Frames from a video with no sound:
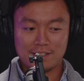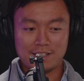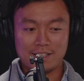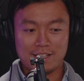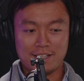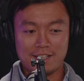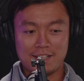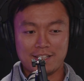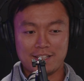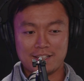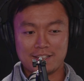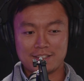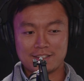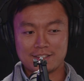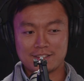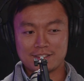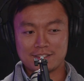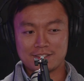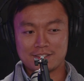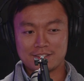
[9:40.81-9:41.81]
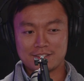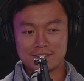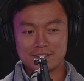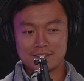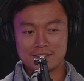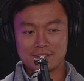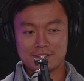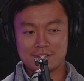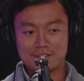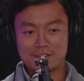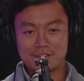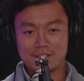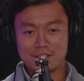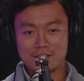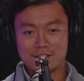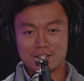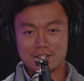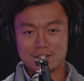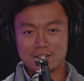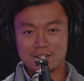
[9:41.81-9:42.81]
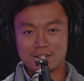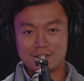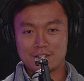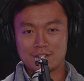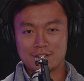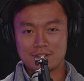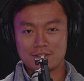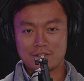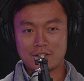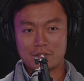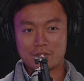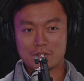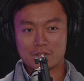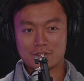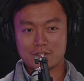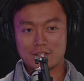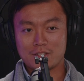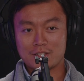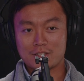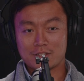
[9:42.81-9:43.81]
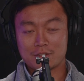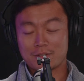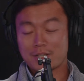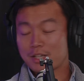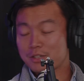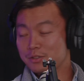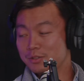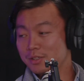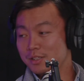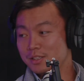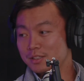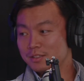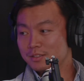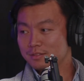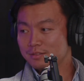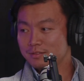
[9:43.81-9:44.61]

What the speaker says: And 5 years later, I graduated.